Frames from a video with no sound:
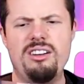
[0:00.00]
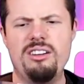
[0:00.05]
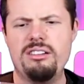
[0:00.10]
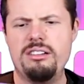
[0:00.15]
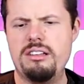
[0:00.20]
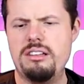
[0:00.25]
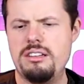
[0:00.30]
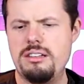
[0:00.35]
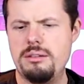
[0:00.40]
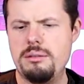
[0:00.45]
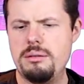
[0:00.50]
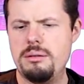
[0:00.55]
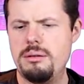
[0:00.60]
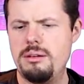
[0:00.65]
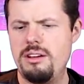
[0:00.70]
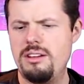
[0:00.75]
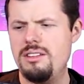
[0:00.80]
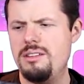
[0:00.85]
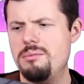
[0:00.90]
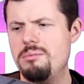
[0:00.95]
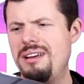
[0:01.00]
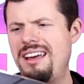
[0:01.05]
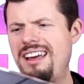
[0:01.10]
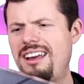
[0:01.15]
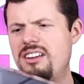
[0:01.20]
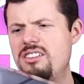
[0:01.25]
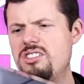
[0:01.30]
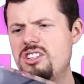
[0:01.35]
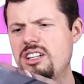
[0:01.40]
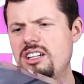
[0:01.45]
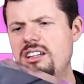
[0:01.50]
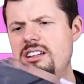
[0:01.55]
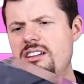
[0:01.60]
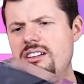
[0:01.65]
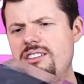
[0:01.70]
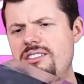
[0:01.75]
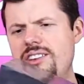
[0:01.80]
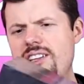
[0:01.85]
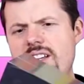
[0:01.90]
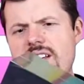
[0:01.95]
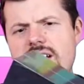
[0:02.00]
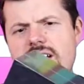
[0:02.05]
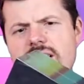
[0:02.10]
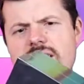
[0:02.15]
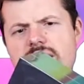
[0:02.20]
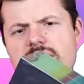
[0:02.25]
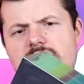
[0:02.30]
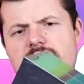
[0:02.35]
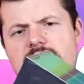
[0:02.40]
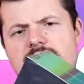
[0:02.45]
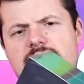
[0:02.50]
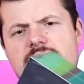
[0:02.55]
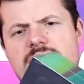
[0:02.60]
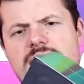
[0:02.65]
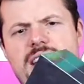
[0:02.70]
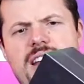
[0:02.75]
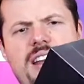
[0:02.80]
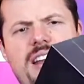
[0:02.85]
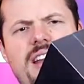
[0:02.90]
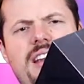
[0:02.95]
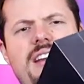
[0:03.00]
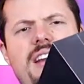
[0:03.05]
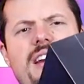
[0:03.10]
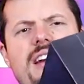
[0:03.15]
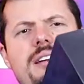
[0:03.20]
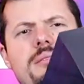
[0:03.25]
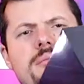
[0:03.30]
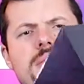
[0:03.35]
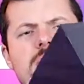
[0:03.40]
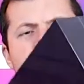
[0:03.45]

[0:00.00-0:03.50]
on the packaging over here. And then I'm